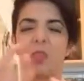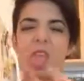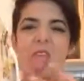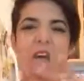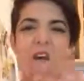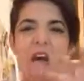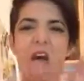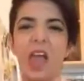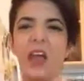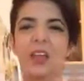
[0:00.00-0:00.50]

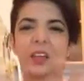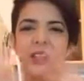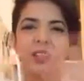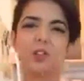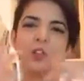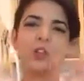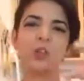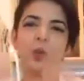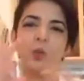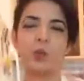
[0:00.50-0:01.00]
and
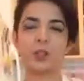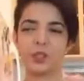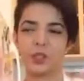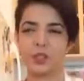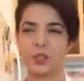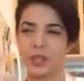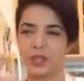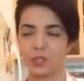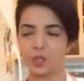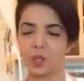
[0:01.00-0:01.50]
there's too much
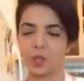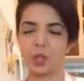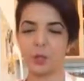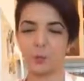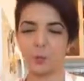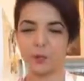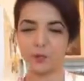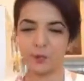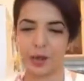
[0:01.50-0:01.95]
of like chickpea